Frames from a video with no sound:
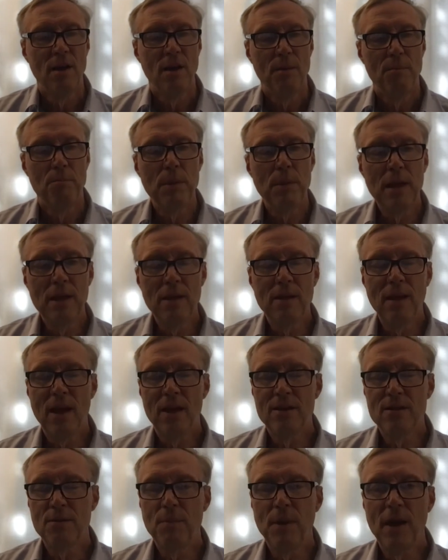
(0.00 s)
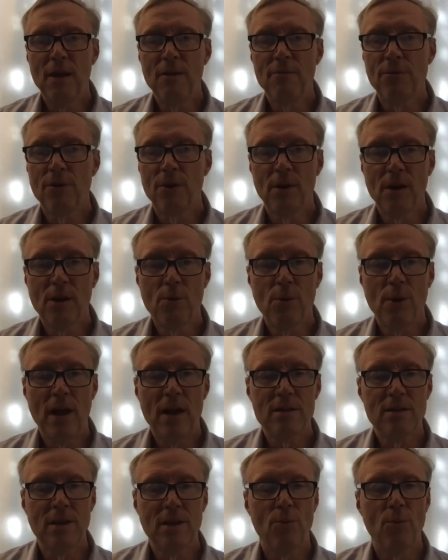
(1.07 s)
meeting that demand for a liquid
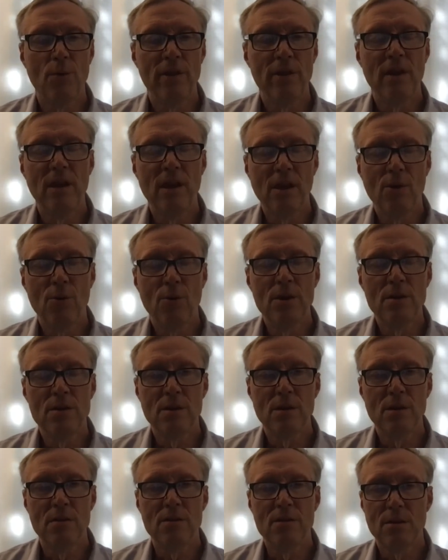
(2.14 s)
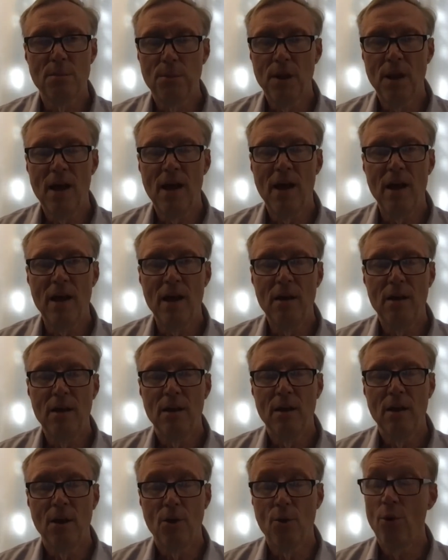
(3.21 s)
asset with an increase in supply,
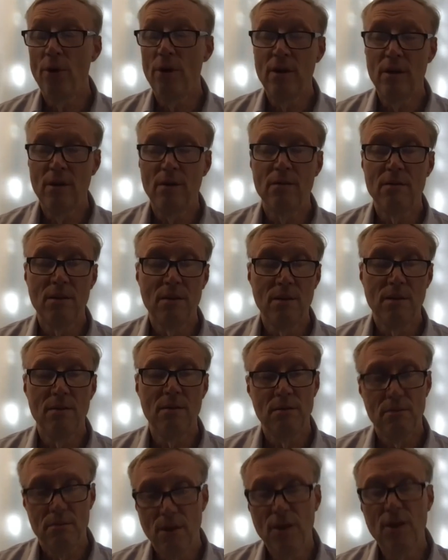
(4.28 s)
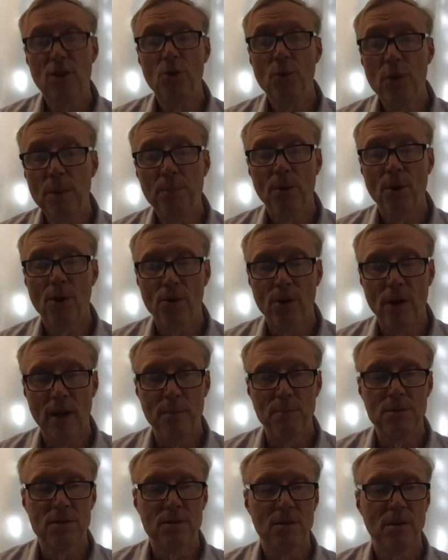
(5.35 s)
according to the QE
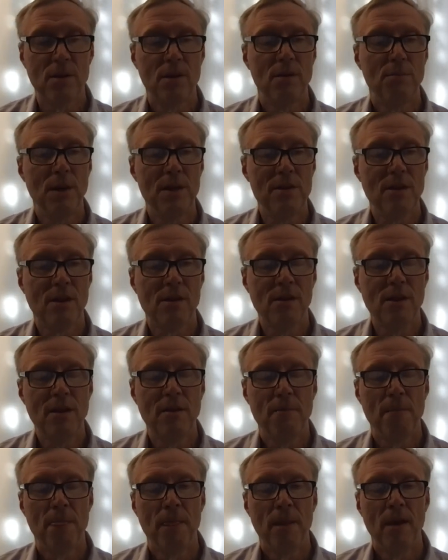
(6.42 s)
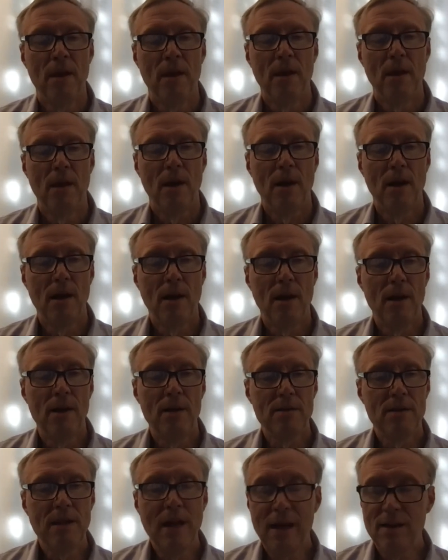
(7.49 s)
programs, basically,
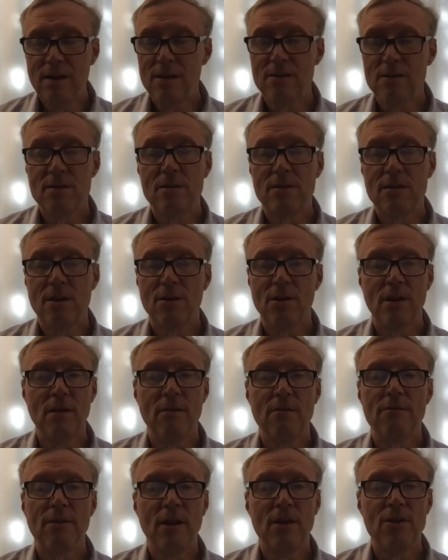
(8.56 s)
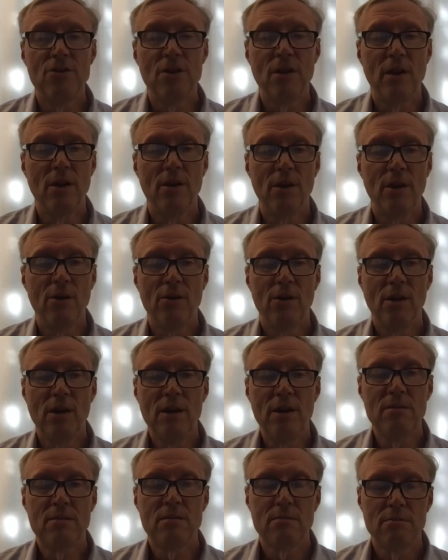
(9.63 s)
is not necessarily inflationary, or at
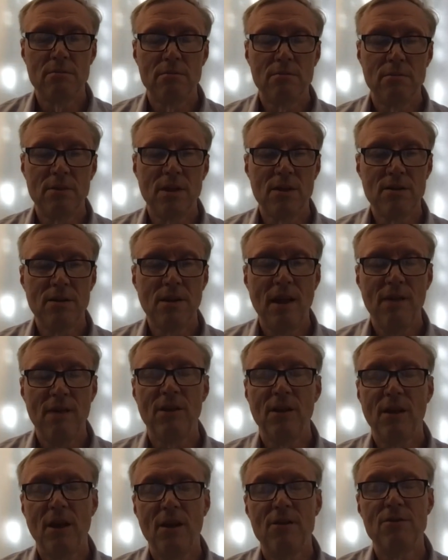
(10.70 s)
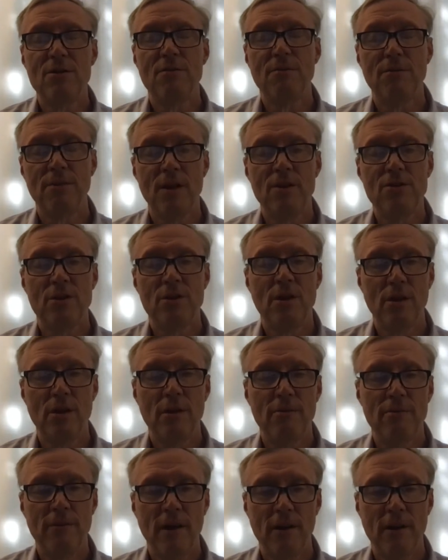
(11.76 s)
least doesn't have a large inflationary
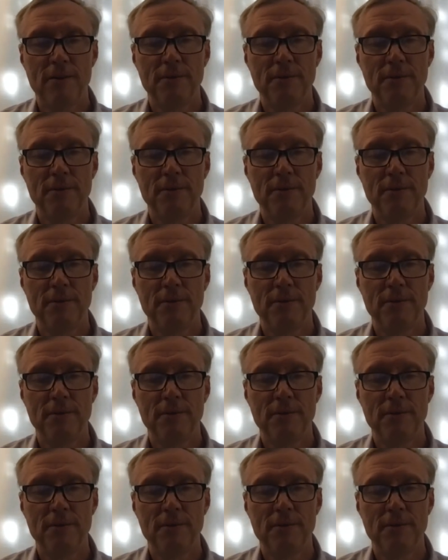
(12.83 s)
effect.